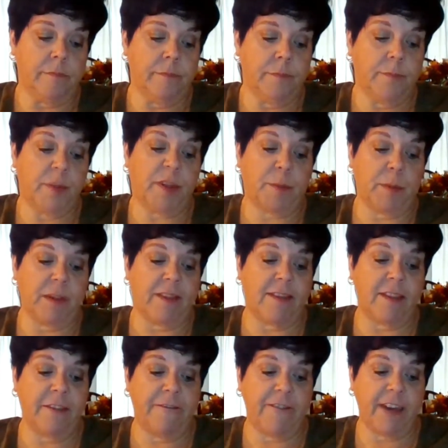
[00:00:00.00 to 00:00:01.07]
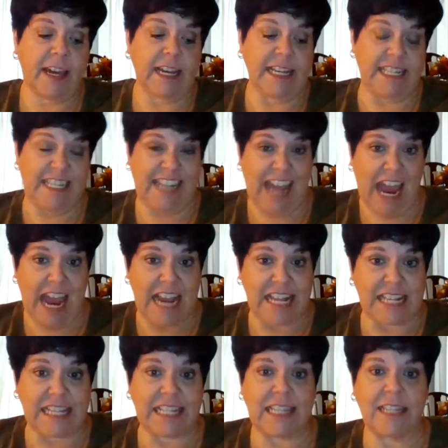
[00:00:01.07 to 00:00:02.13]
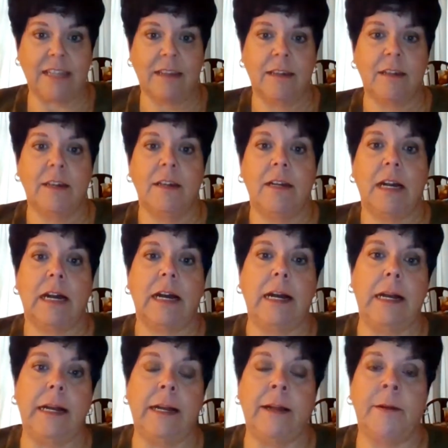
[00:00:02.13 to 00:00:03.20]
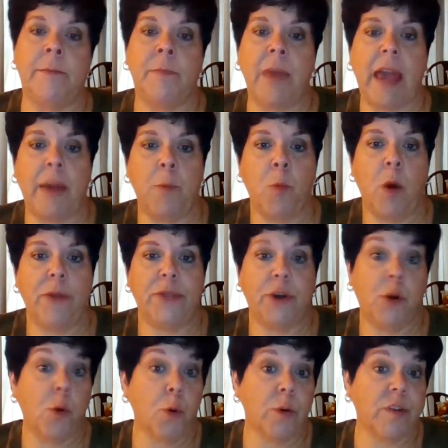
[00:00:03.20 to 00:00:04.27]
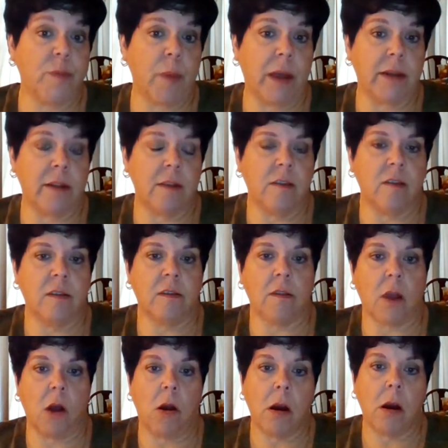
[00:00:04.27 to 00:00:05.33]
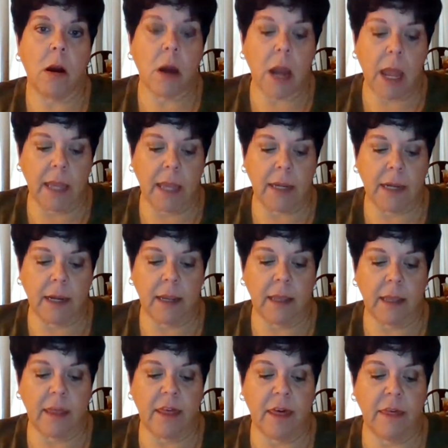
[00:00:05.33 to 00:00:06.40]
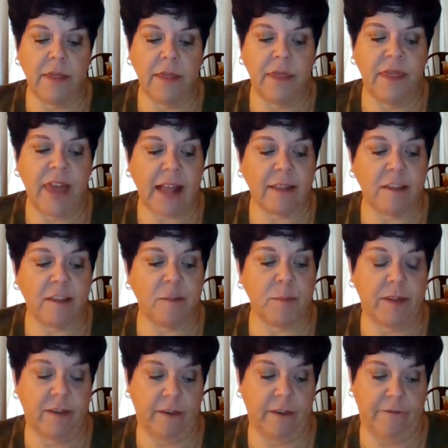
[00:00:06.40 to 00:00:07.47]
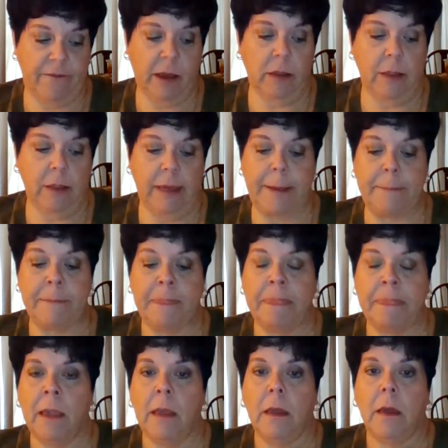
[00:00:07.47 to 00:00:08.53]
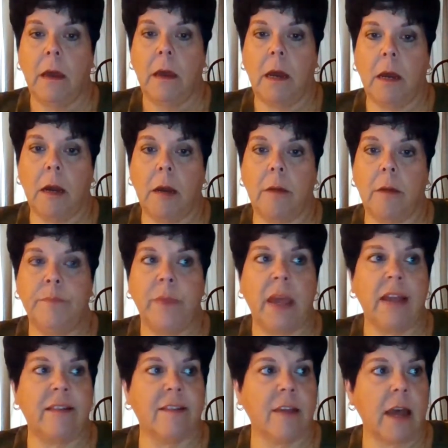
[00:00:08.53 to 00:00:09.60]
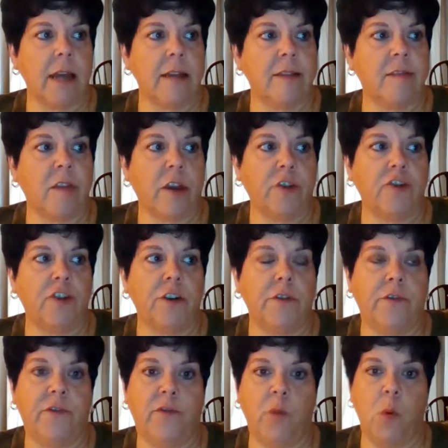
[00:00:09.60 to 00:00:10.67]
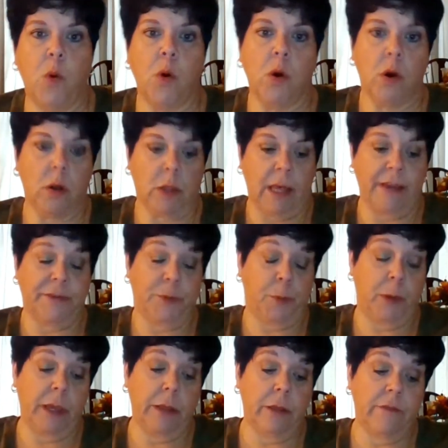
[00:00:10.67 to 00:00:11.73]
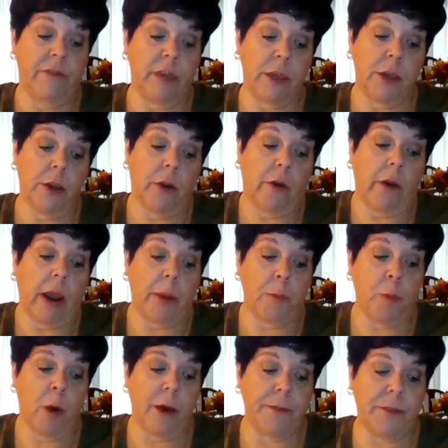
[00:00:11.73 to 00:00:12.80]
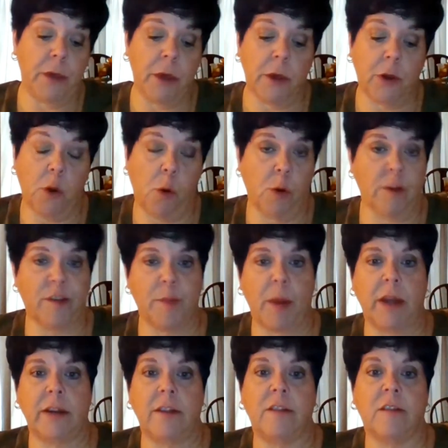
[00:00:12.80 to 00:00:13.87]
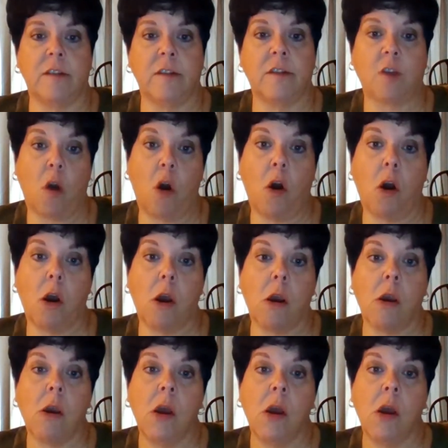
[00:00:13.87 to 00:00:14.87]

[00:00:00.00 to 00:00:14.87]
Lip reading: specific dates, and what the correspondences are. In that specifically, it's got a section for like the wheel of the year and what the correspondences are